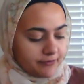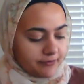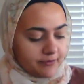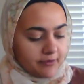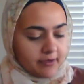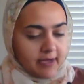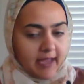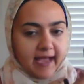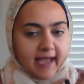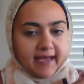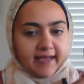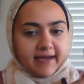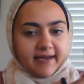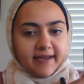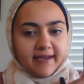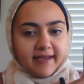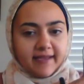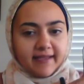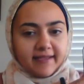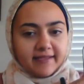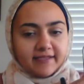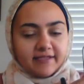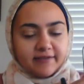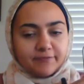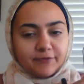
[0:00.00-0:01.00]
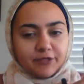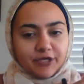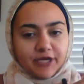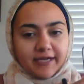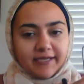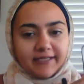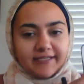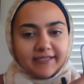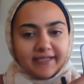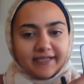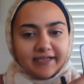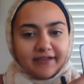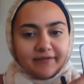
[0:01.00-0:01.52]
Adding and
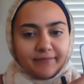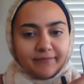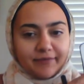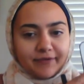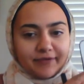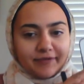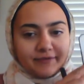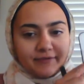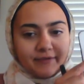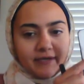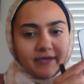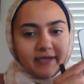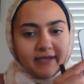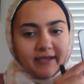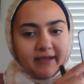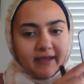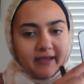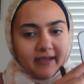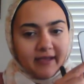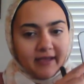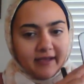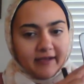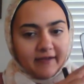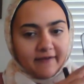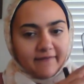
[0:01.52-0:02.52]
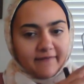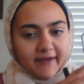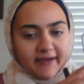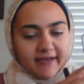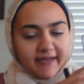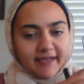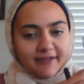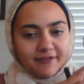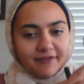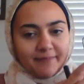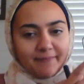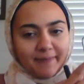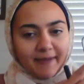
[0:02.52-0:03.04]
subtracting numbers, right? Finding out
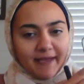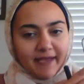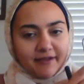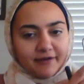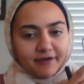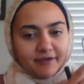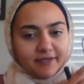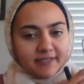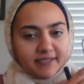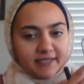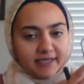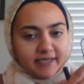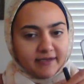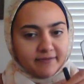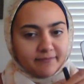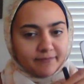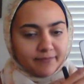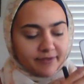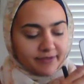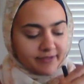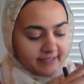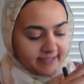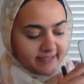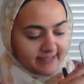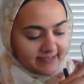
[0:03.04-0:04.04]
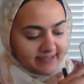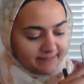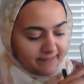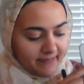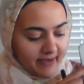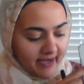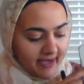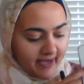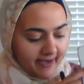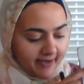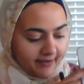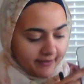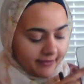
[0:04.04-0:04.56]
the patterns in numbers. That's
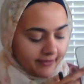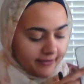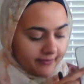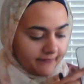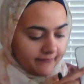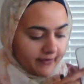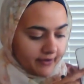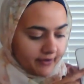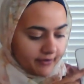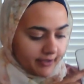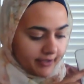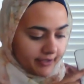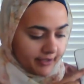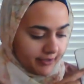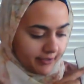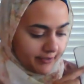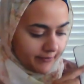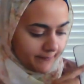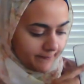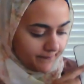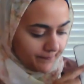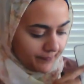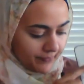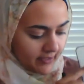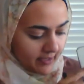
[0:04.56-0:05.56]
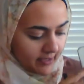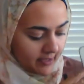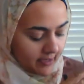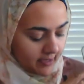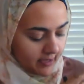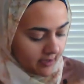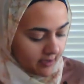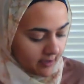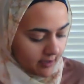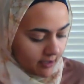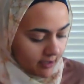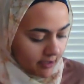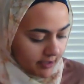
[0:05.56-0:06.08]
math. Very good.
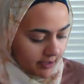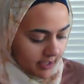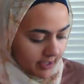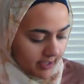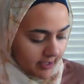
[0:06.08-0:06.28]
All right.